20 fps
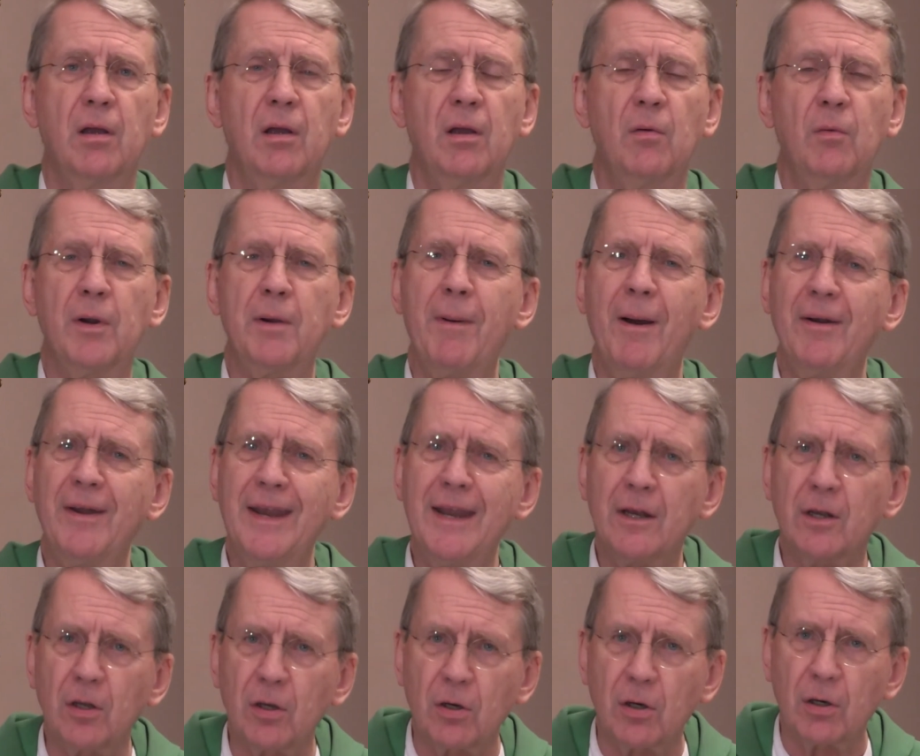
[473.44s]
What about
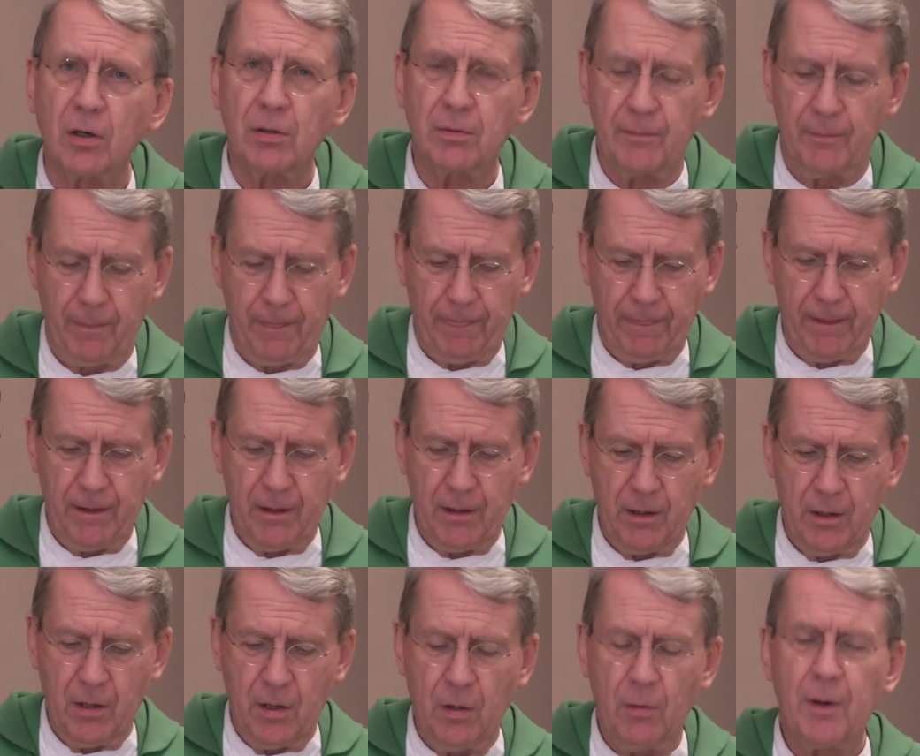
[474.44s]
Hitler?
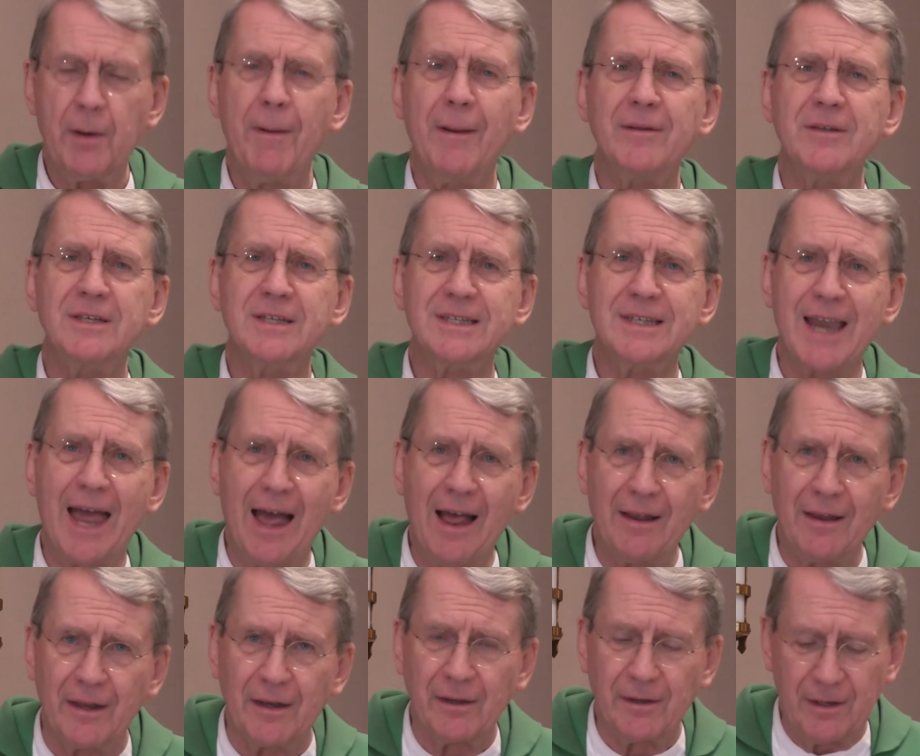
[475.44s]
What about
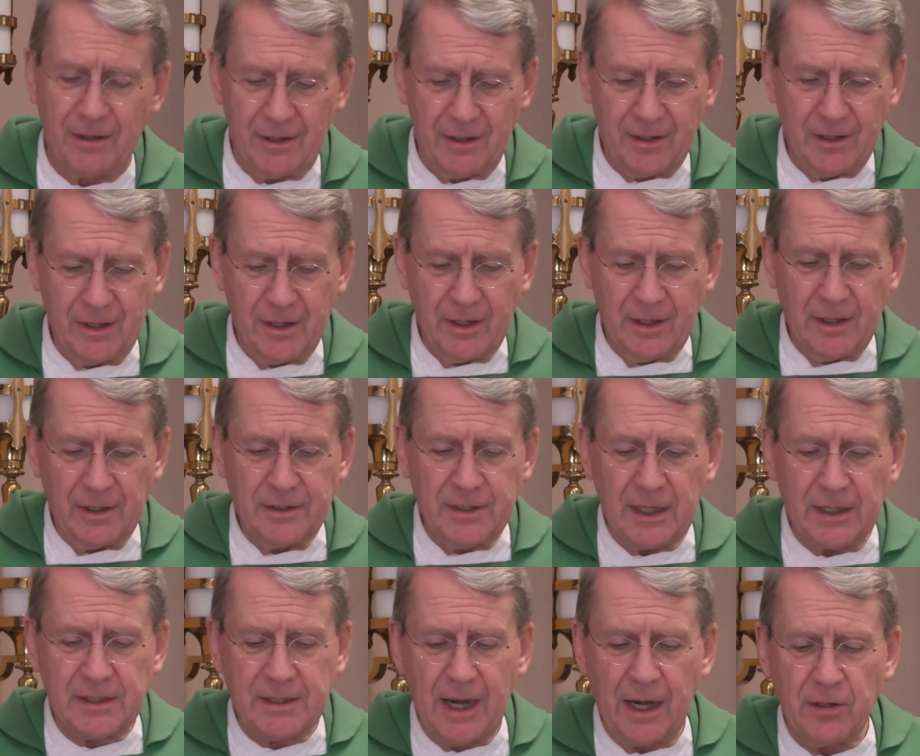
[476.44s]
Stalin?
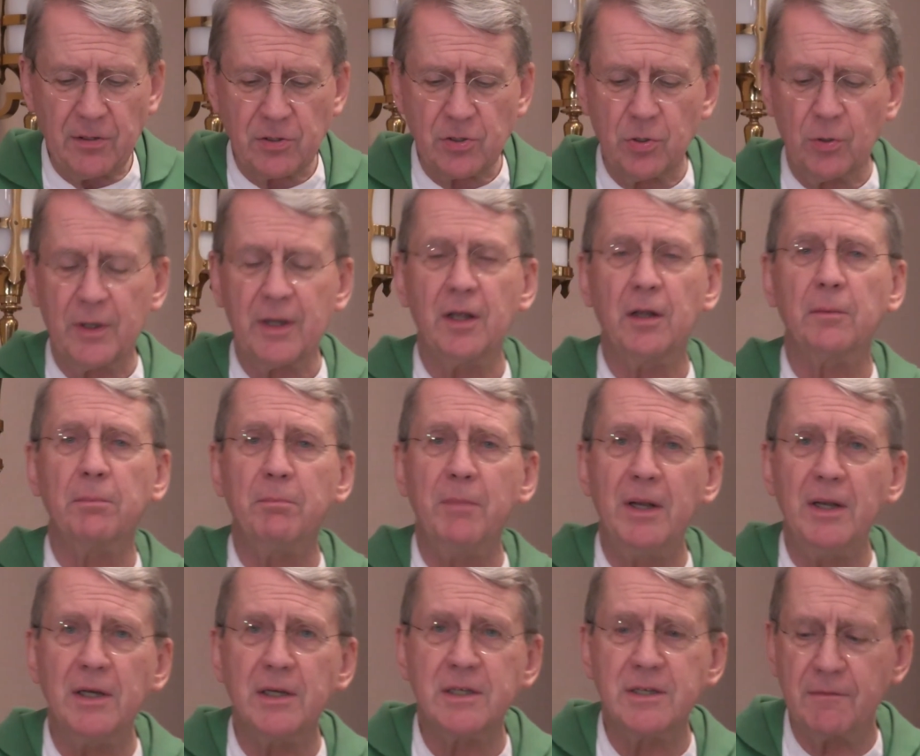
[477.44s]
Dictators who killed
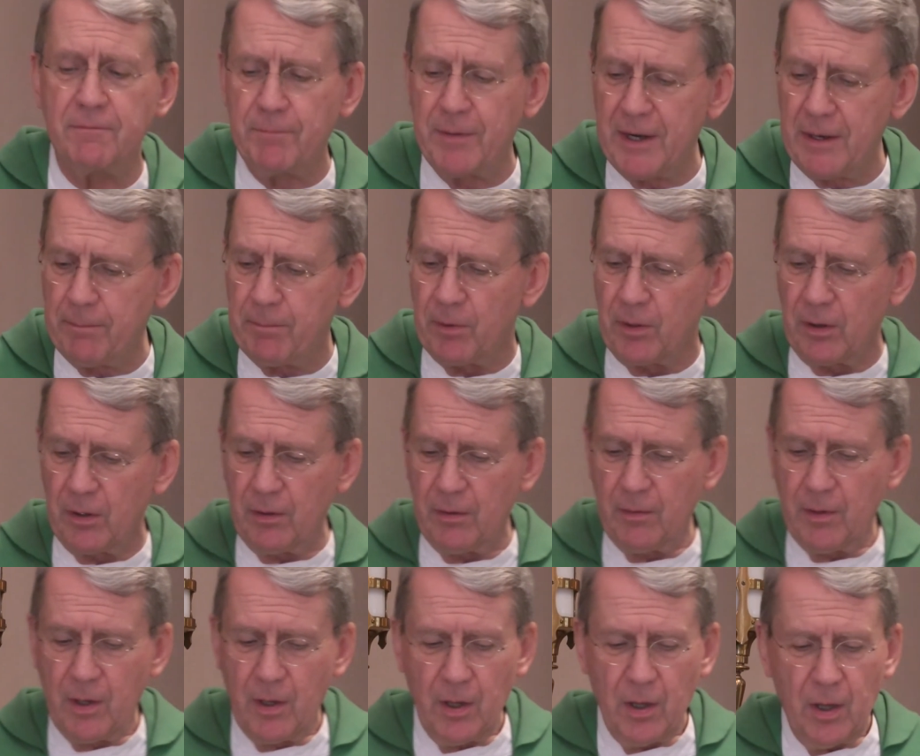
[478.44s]
millions of people?
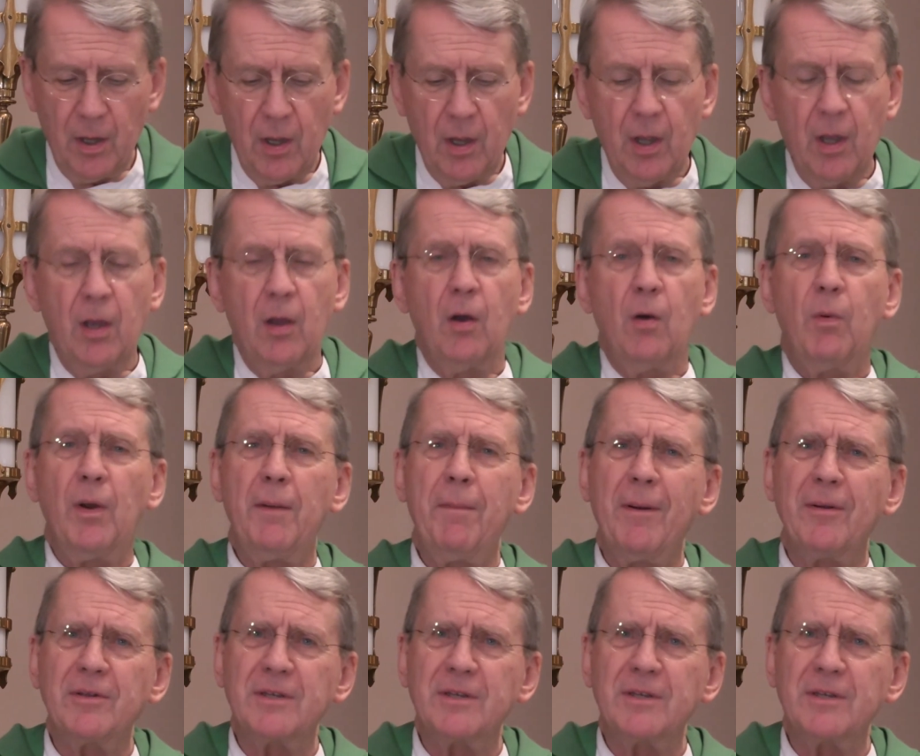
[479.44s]
What about